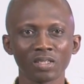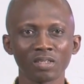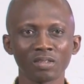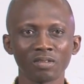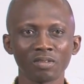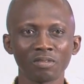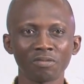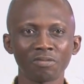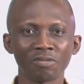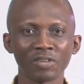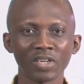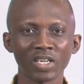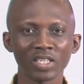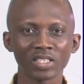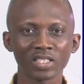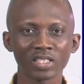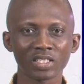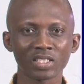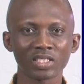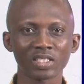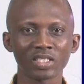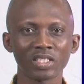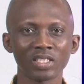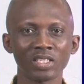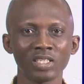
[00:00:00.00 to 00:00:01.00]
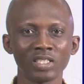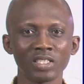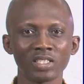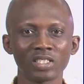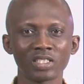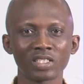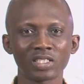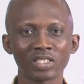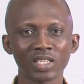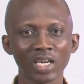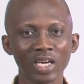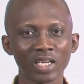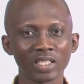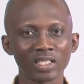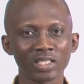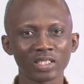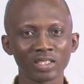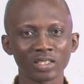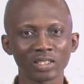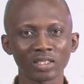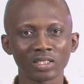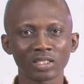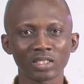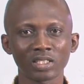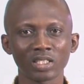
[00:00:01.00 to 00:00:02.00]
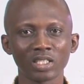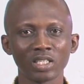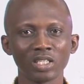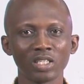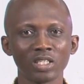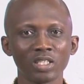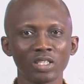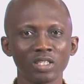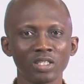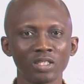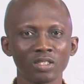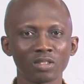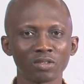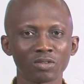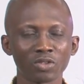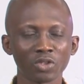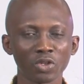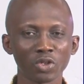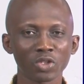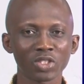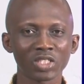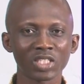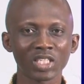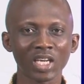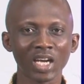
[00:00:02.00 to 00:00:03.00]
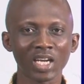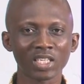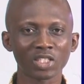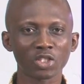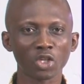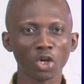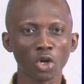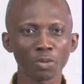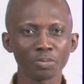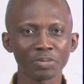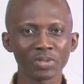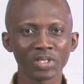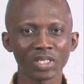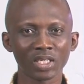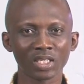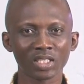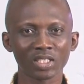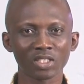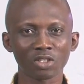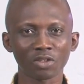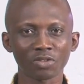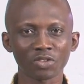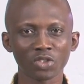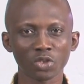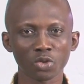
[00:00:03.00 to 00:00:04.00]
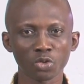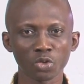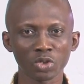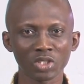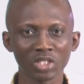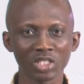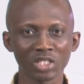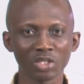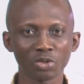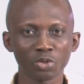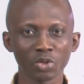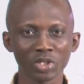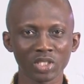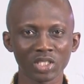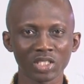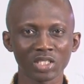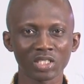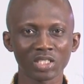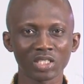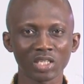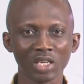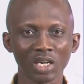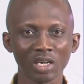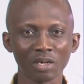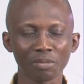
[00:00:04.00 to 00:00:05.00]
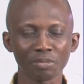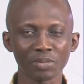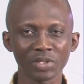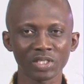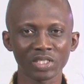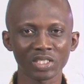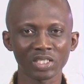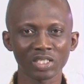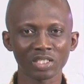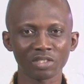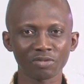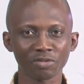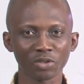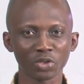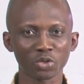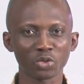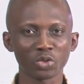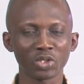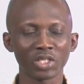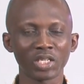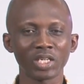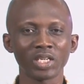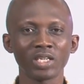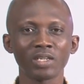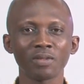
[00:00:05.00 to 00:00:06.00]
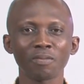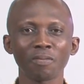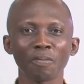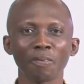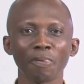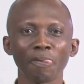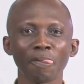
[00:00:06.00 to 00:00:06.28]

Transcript: The first is titled Thoughts as Objects of Scrutiny, which is our business for today.